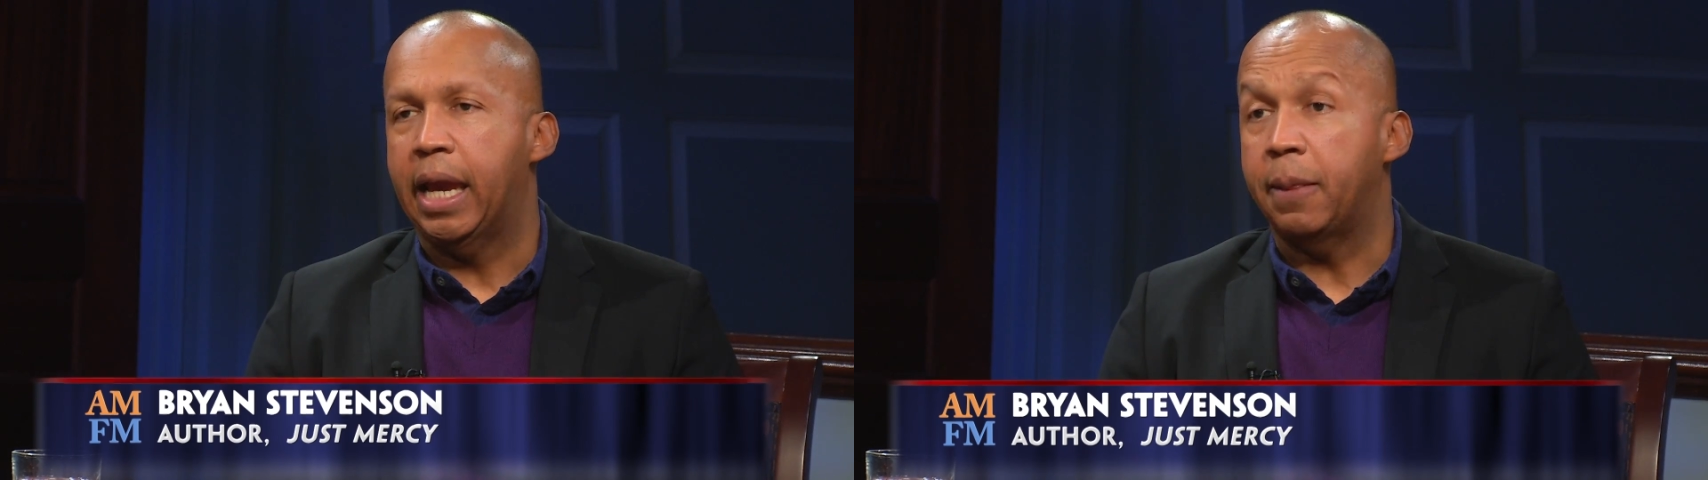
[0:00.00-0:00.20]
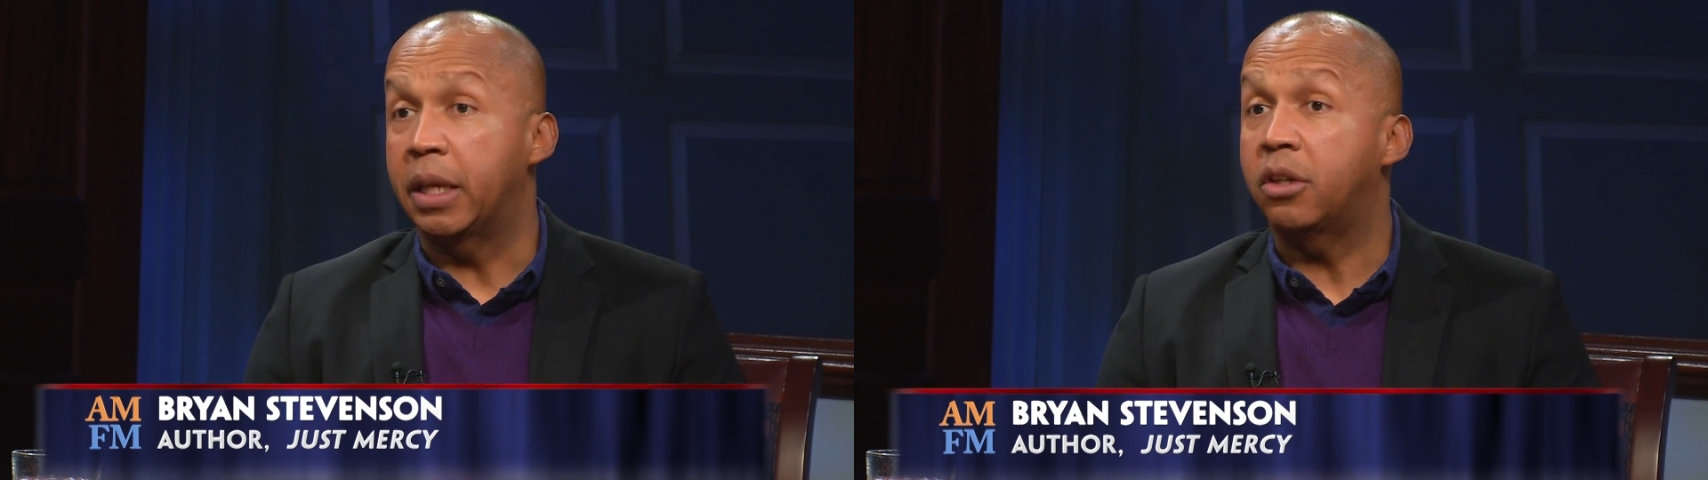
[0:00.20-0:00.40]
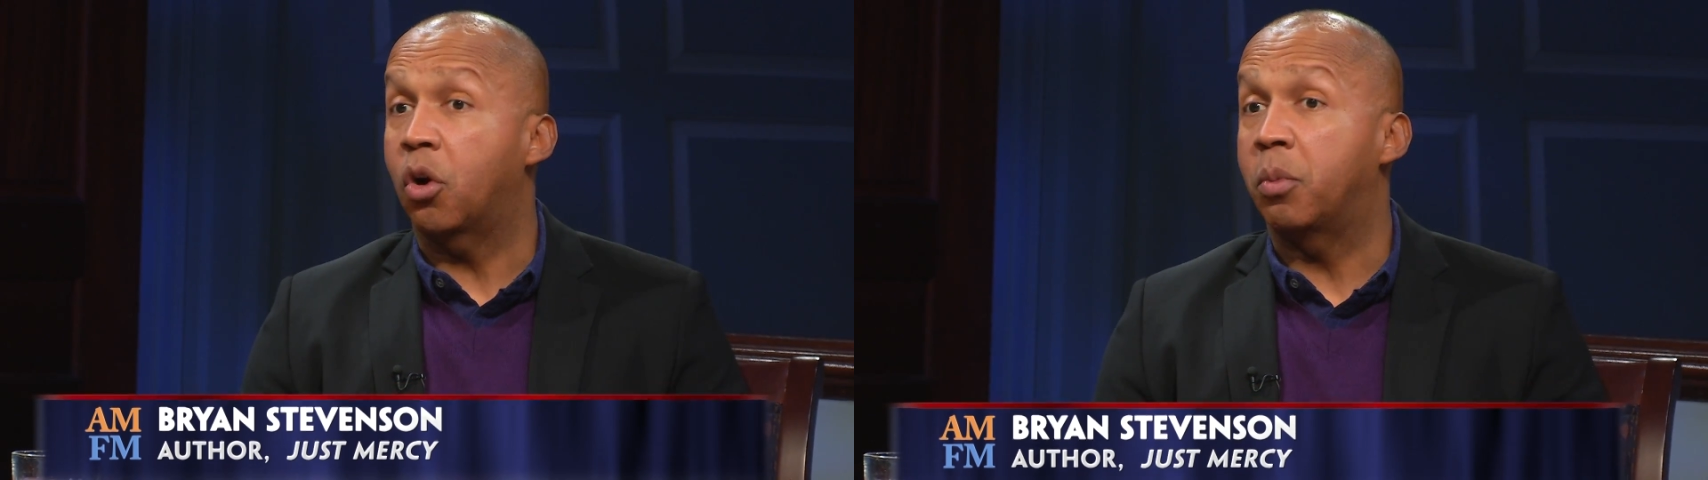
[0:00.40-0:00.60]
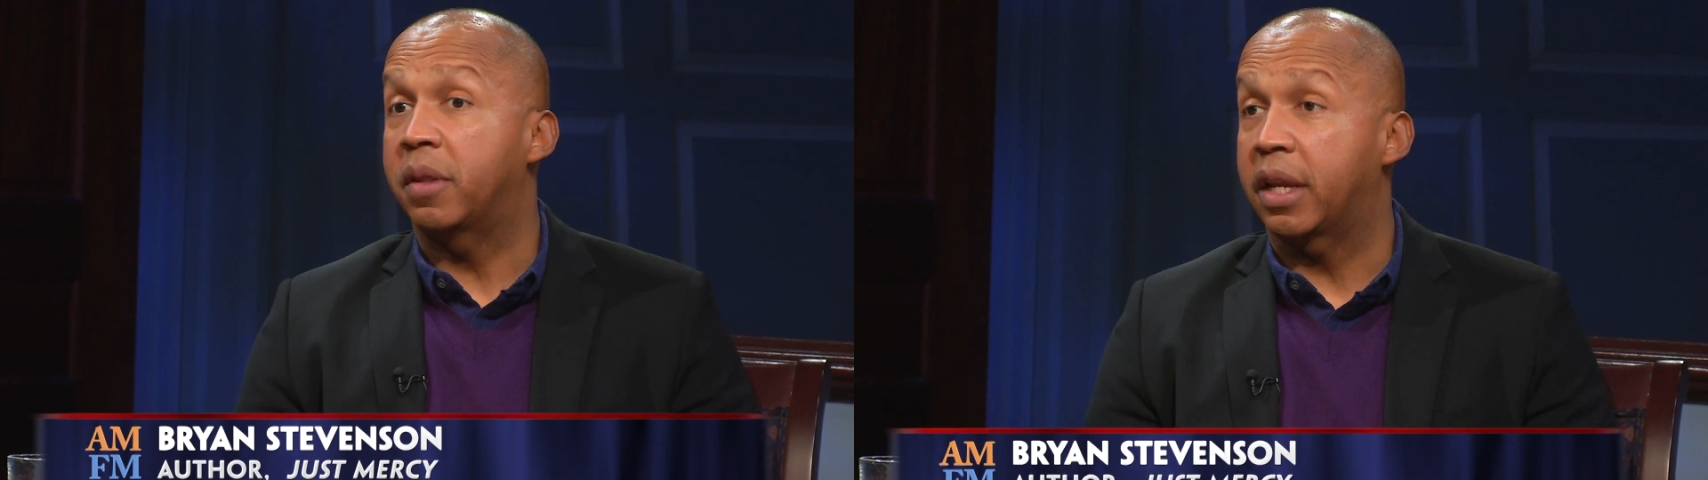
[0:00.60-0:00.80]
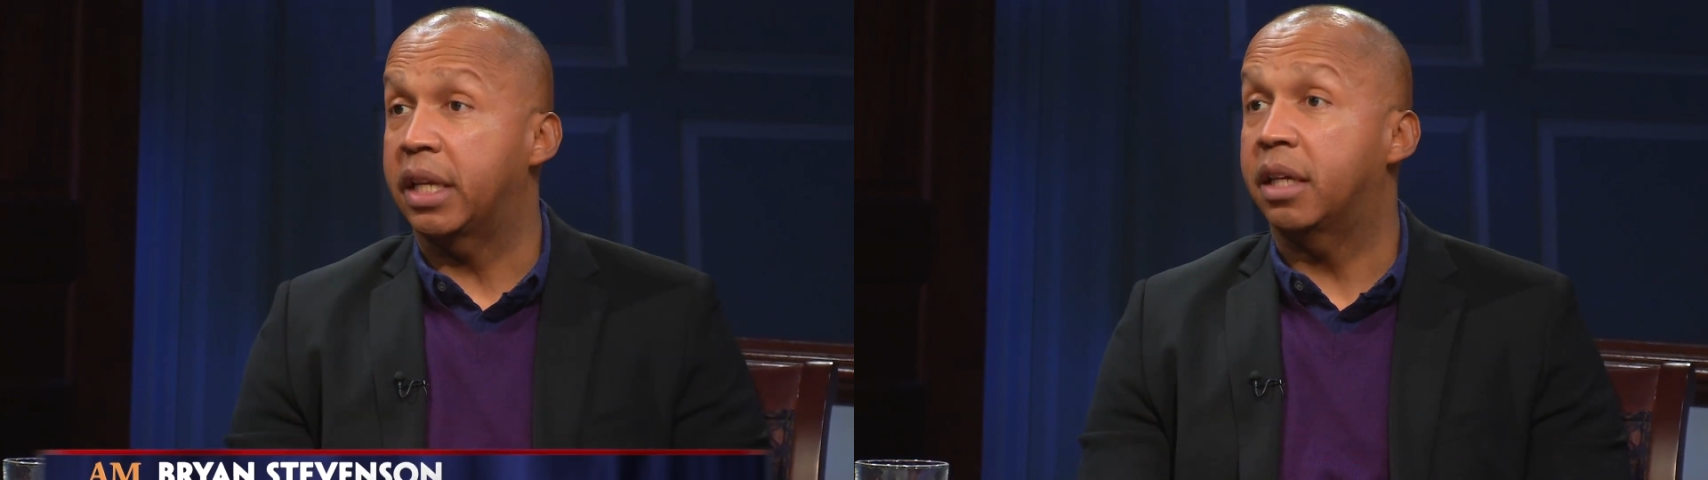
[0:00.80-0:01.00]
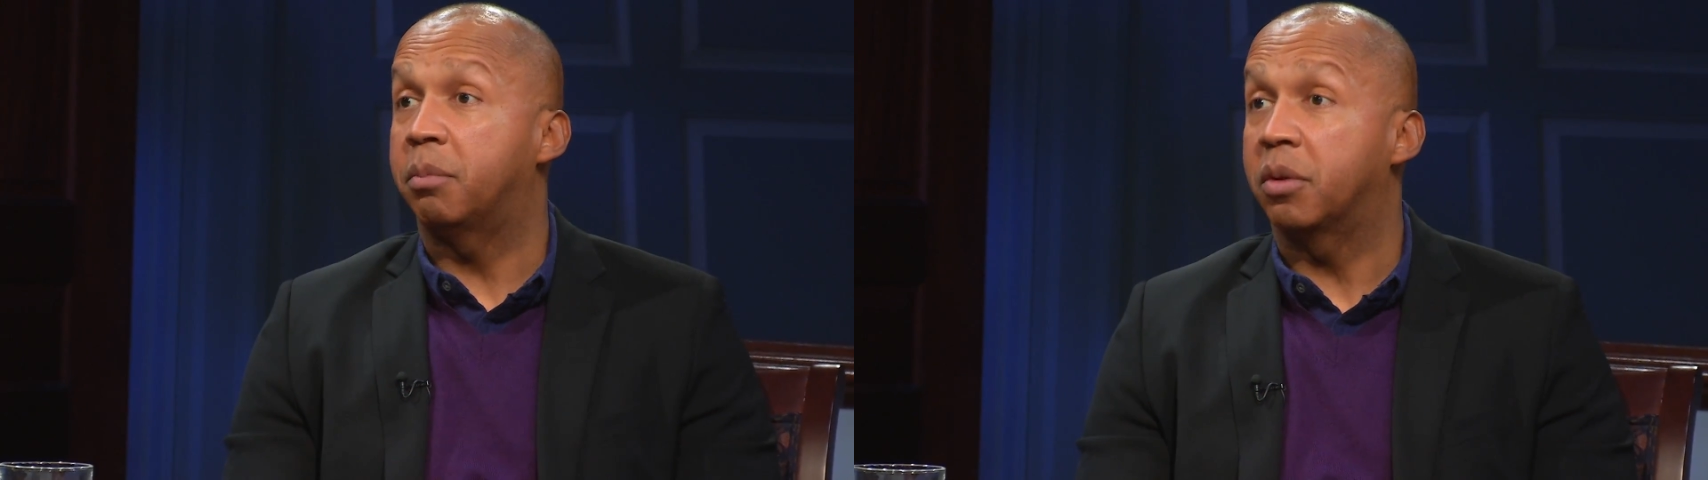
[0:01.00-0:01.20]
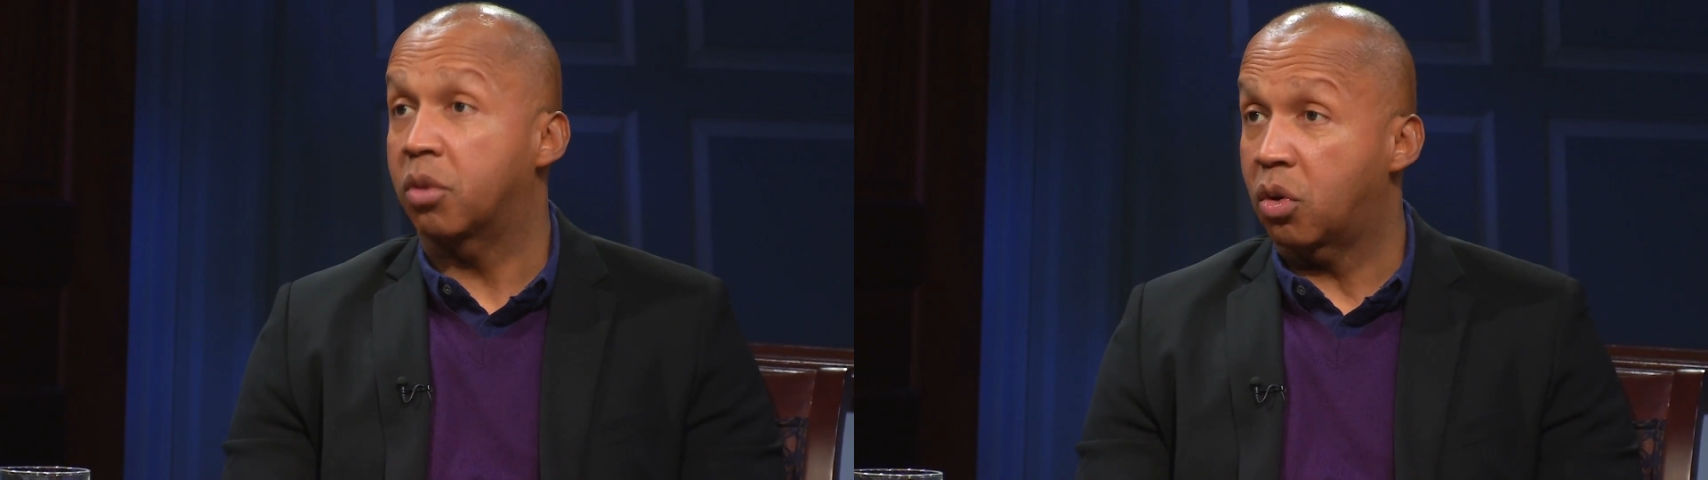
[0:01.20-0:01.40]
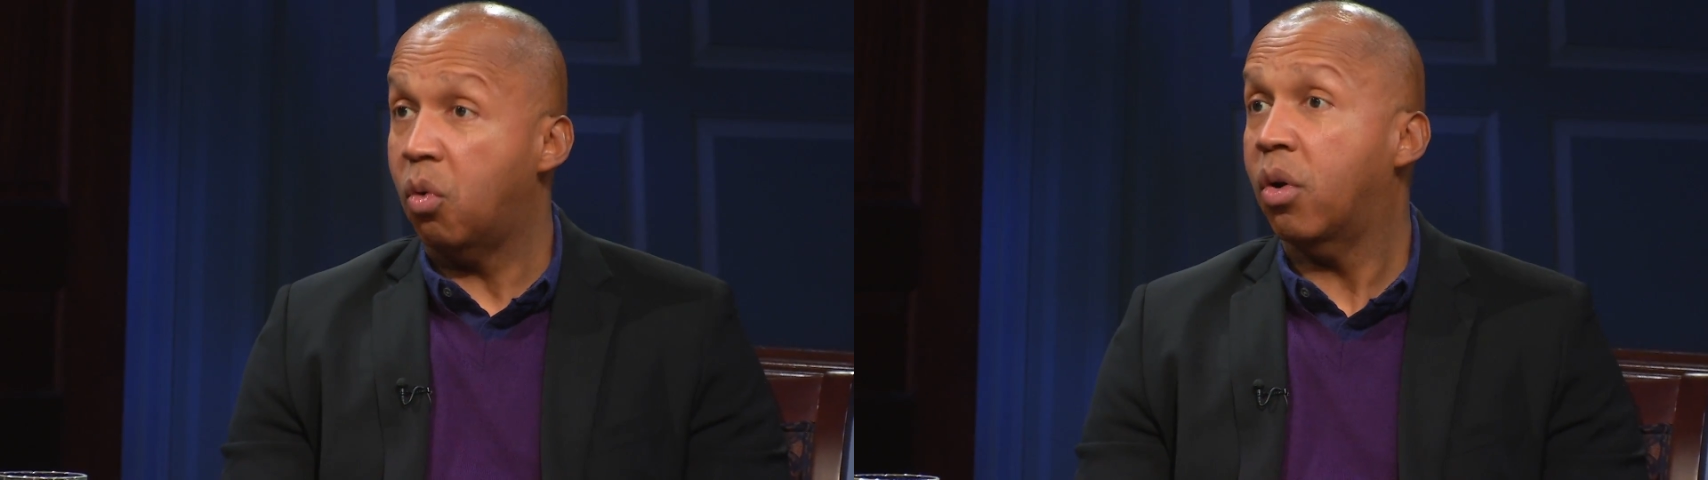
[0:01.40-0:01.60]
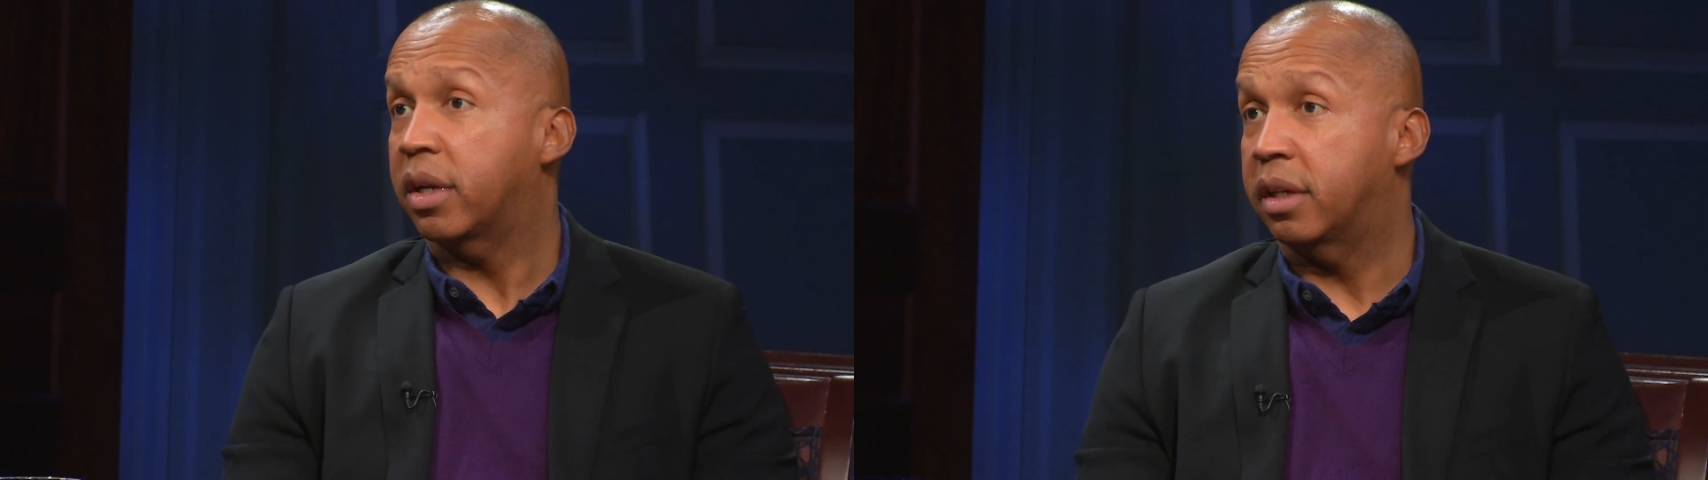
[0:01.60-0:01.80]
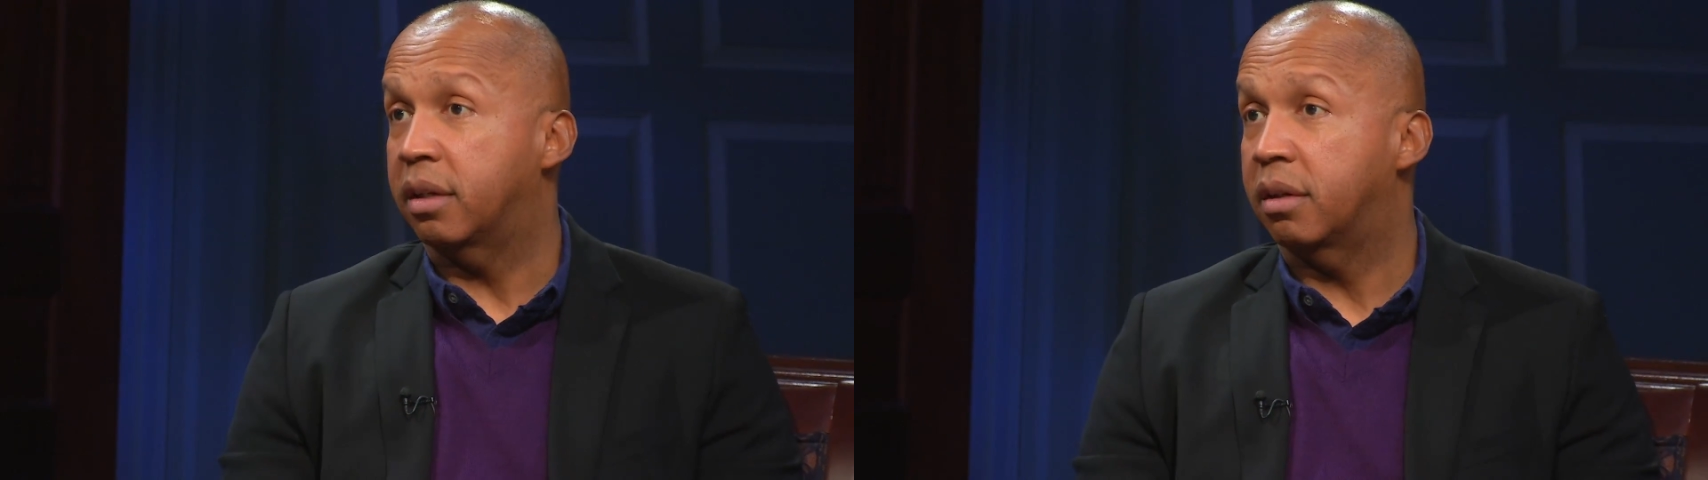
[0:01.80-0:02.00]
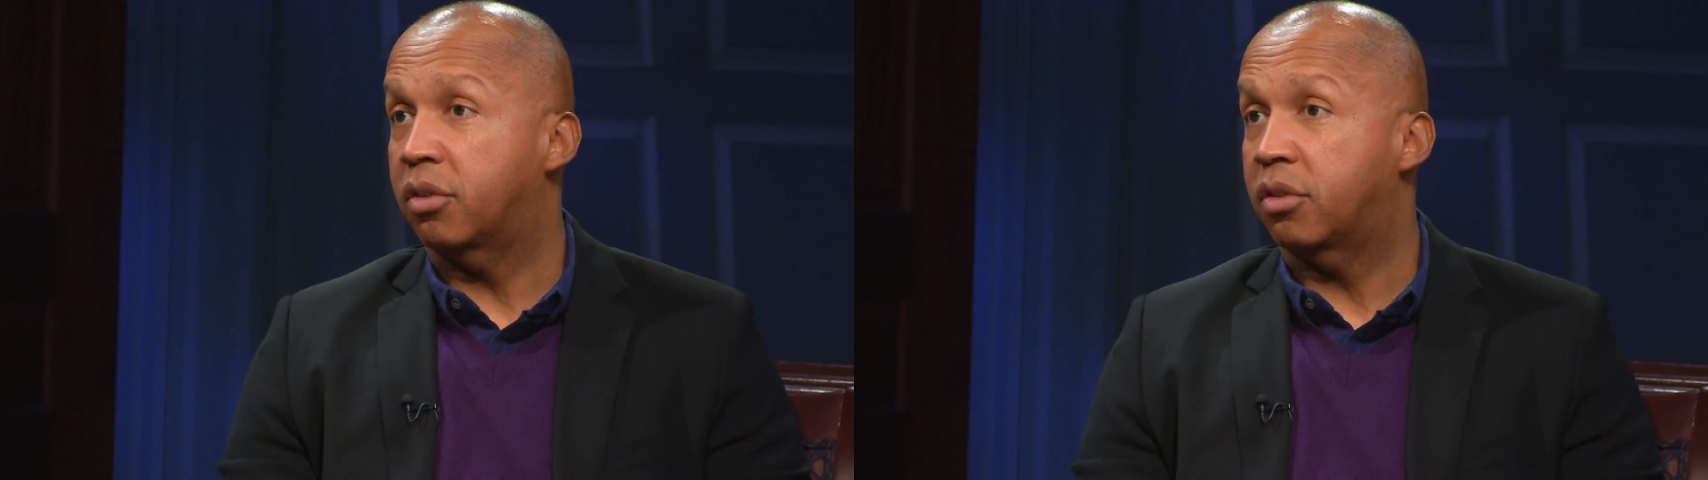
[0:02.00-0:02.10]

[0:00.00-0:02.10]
And then he told me that he had been recorded